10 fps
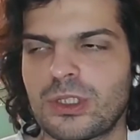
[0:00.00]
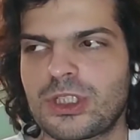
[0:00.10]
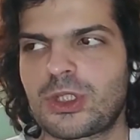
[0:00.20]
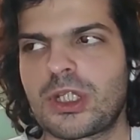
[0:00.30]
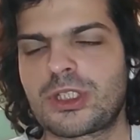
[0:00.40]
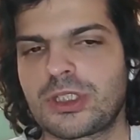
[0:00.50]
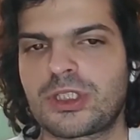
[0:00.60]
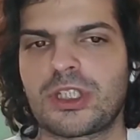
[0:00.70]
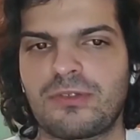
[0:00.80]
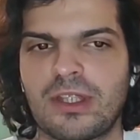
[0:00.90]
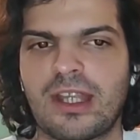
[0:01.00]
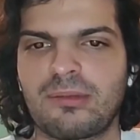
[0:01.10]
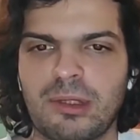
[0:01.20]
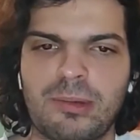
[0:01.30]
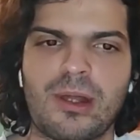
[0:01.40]
the situation is shifting,
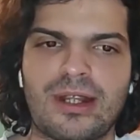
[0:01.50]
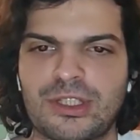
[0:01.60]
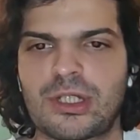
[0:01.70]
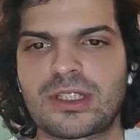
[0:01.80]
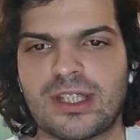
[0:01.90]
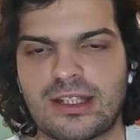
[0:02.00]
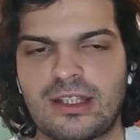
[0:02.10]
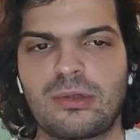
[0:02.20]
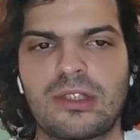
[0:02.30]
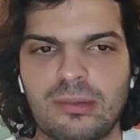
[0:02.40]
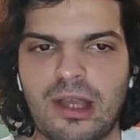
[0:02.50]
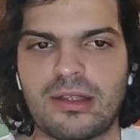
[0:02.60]
and people are actually starting to